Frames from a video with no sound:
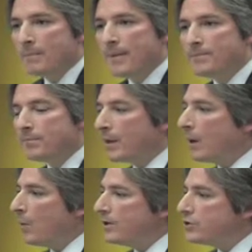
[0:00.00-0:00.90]
But
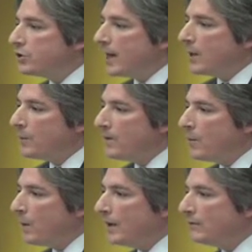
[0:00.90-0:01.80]
I want to share with you
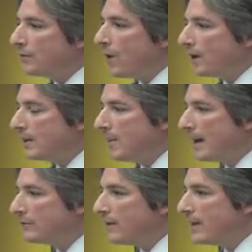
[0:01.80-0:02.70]
what he's talking
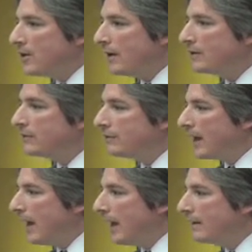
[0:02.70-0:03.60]
about so that you
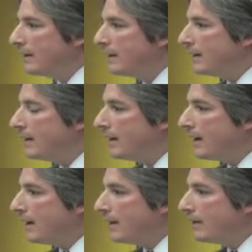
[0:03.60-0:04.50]
understand
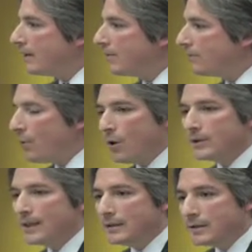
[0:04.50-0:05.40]
the
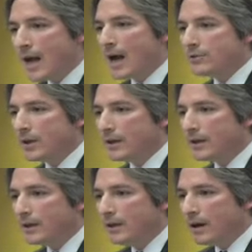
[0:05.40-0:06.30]
faulty logic
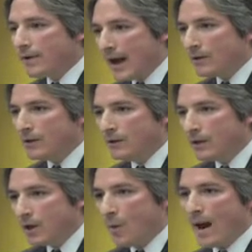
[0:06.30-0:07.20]
of how to
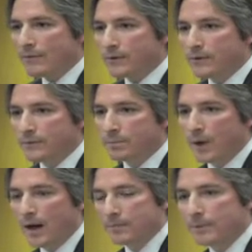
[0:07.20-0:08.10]
go after this
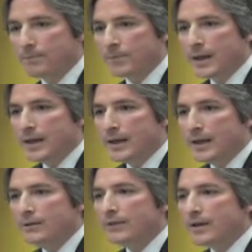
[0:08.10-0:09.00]
problem.
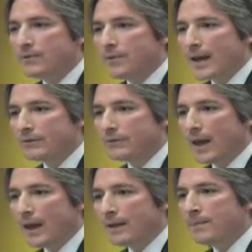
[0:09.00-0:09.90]
He's in effect
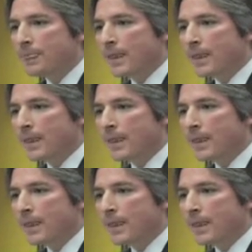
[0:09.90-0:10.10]
saying